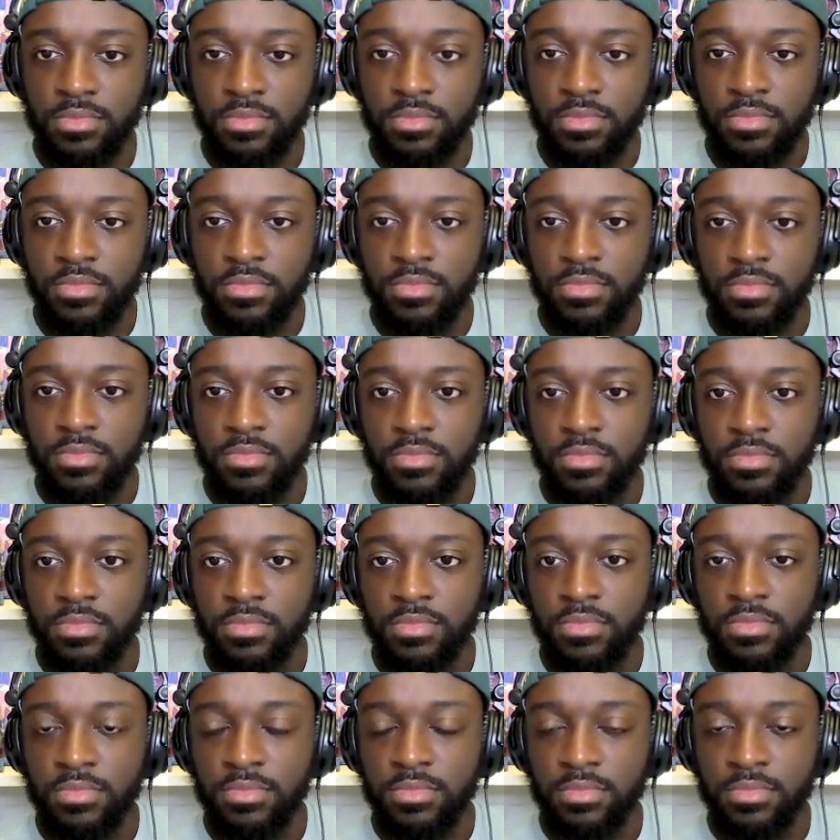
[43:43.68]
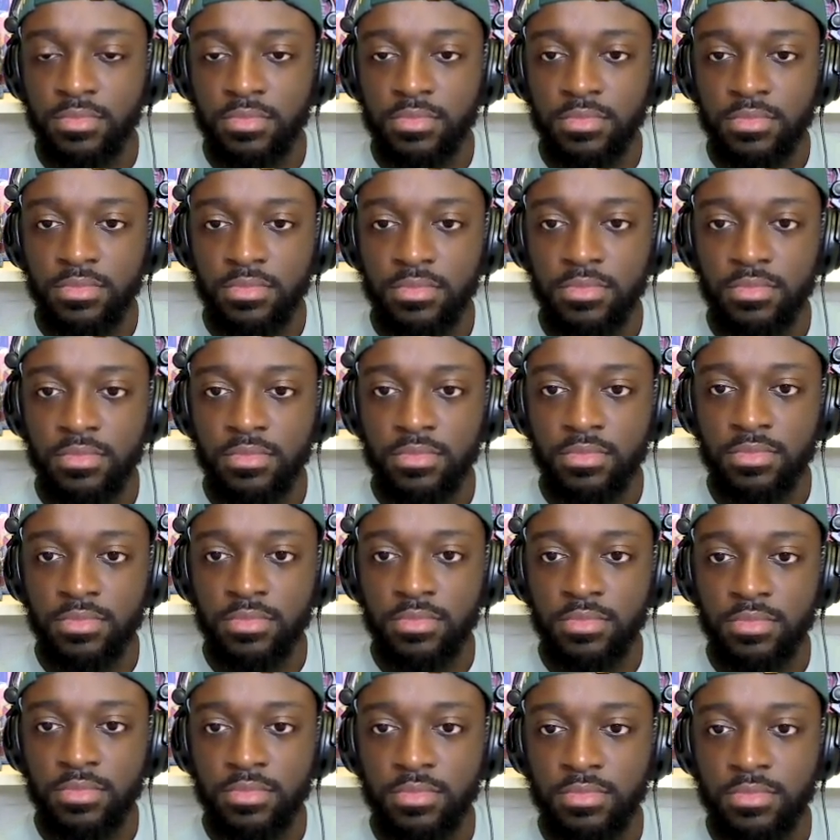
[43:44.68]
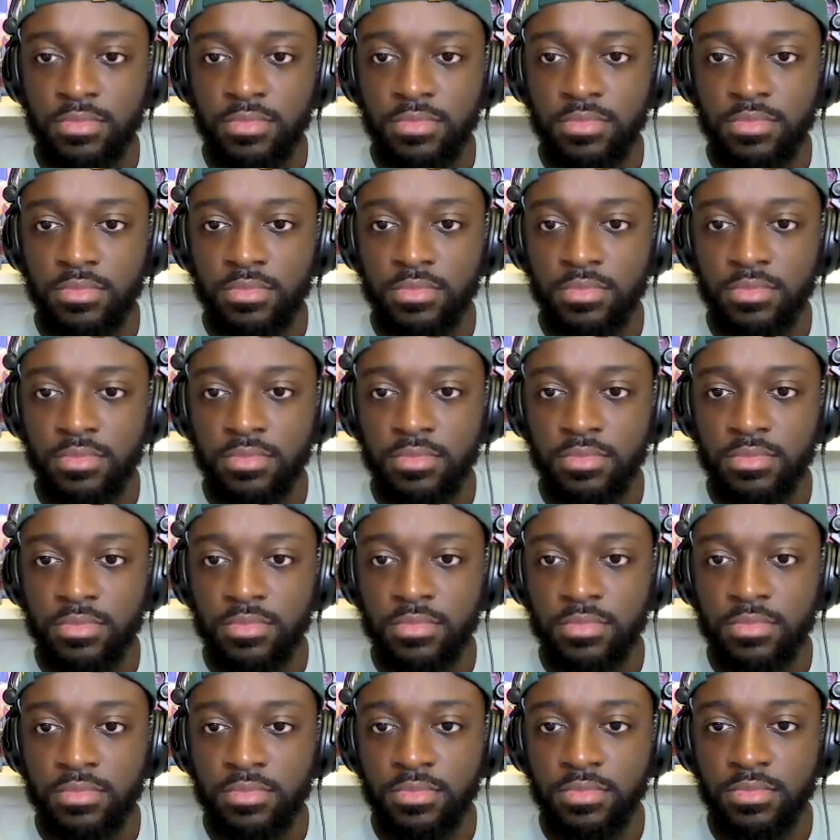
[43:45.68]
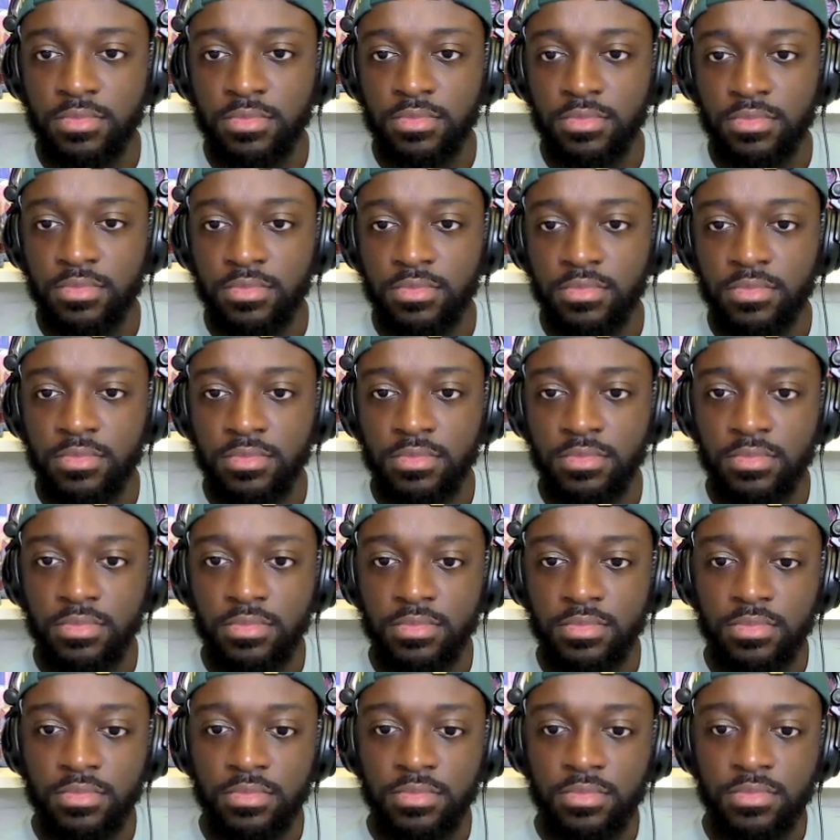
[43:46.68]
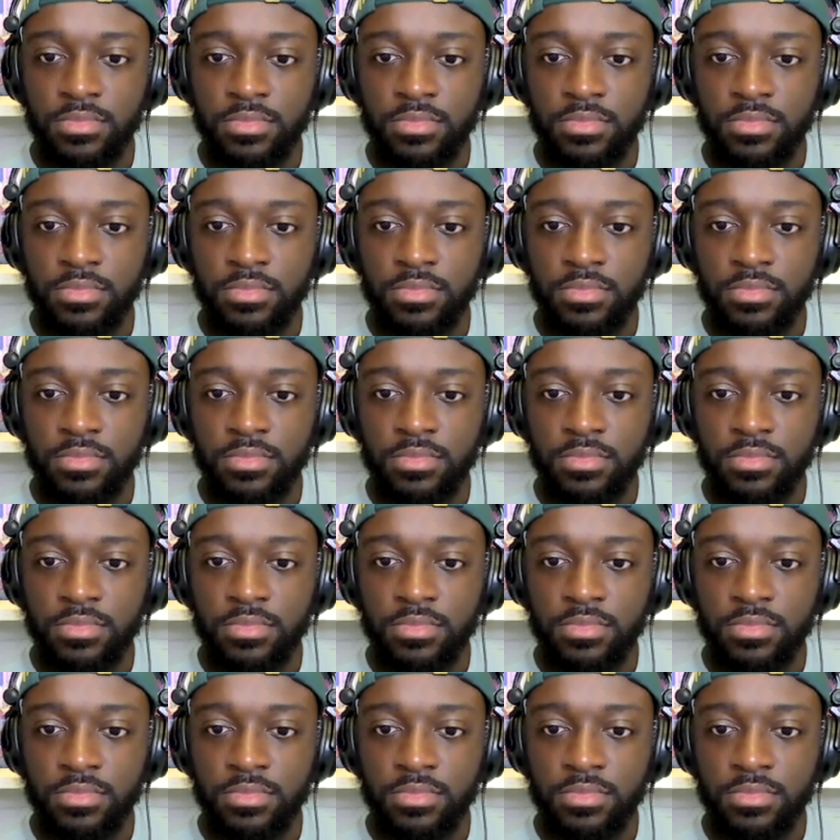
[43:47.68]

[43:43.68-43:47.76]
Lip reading: The person shown says nothing.